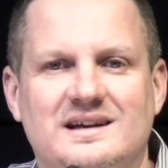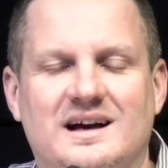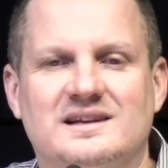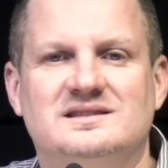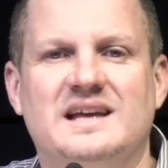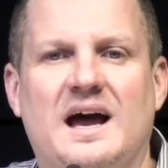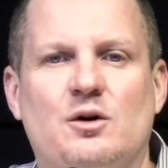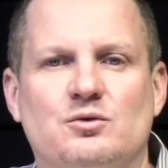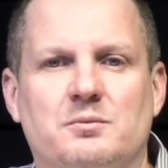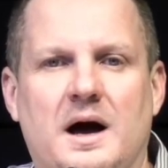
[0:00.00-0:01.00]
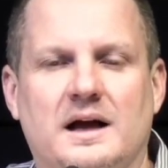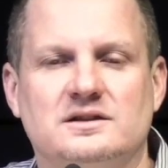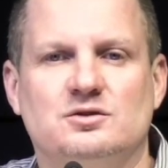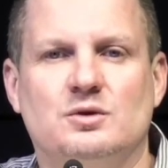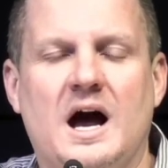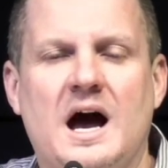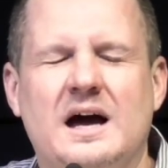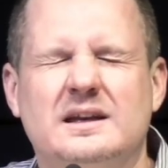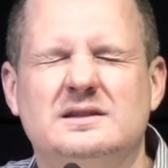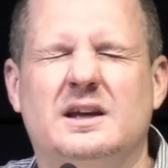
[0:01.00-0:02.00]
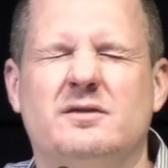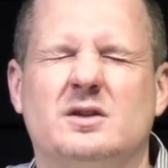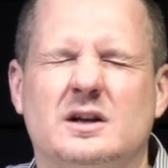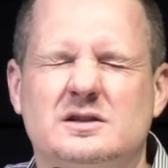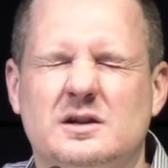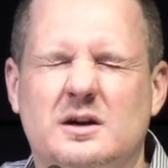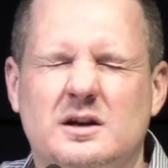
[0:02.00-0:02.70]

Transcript: A sound mind. So God has given us